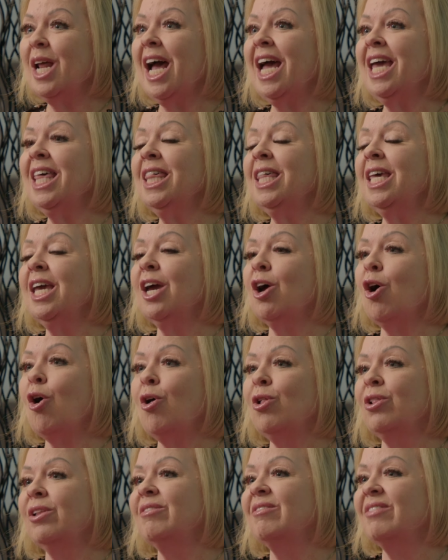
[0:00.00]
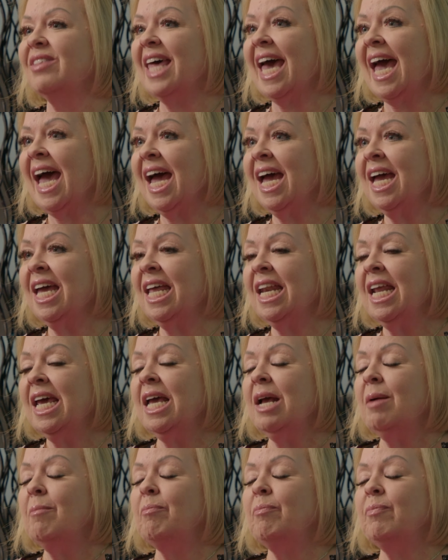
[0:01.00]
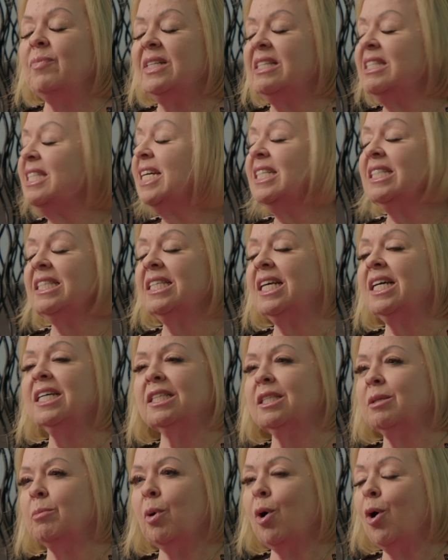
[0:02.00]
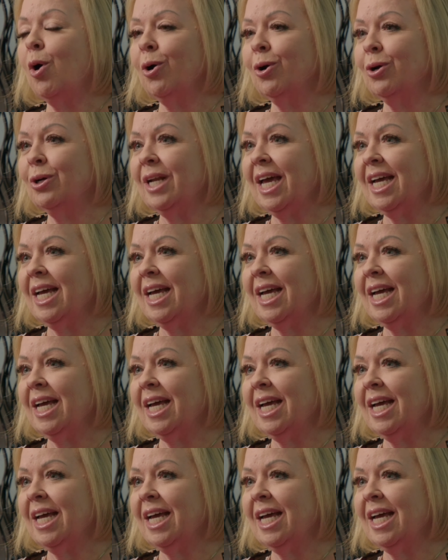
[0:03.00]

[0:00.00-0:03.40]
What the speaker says: I think all of that sets us apart